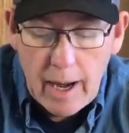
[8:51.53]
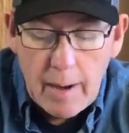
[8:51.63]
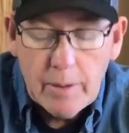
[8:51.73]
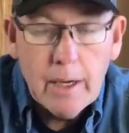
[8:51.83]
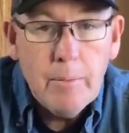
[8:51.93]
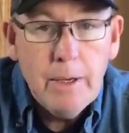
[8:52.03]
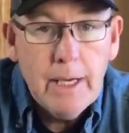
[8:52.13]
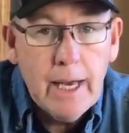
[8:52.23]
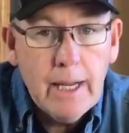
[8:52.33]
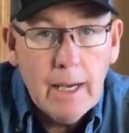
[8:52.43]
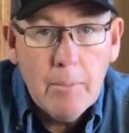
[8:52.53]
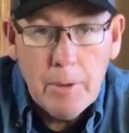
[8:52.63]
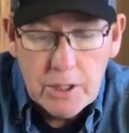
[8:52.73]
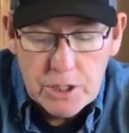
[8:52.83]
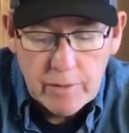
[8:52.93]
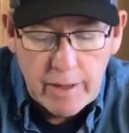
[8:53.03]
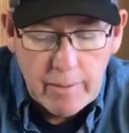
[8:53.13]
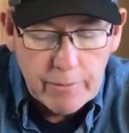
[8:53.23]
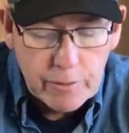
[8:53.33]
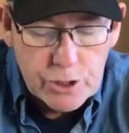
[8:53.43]
that I'm going to be getting a bunch of
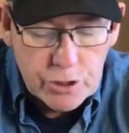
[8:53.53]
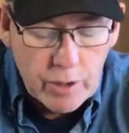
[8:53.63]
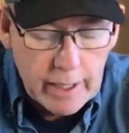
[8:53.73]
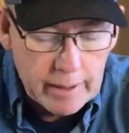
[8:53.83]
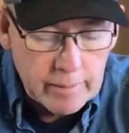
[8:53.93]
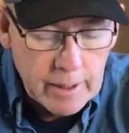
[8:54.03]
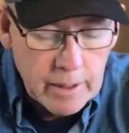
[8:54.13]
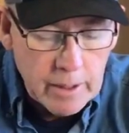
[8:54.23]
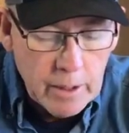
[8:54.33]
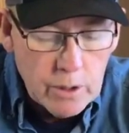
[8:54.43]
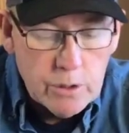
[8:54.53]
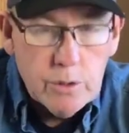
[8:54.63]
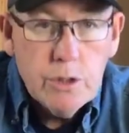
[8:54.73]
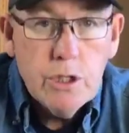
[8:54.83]
them for joining. Mm-hmm.